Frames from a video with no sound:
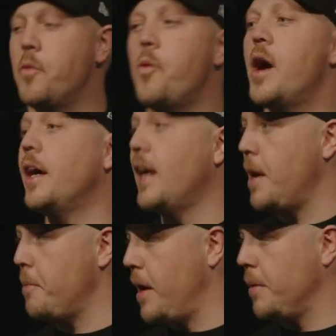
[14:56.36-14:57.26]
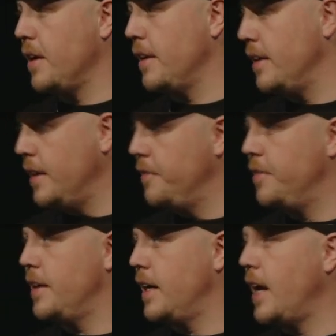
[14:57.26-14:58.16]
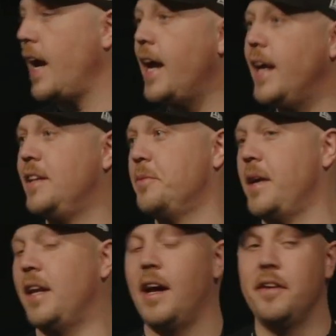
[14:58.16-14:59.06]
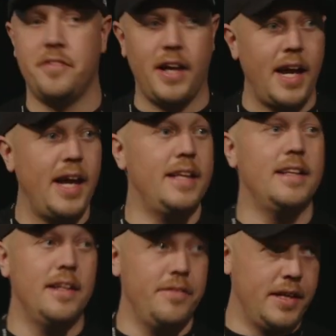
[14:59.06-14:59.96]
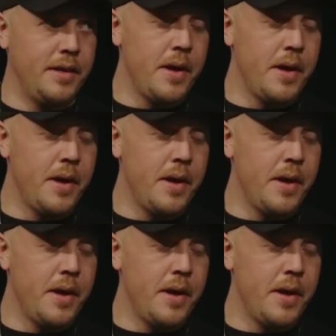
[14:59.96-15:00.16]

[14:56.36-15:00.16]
Why am I gonna live? I hate my life. I hate living.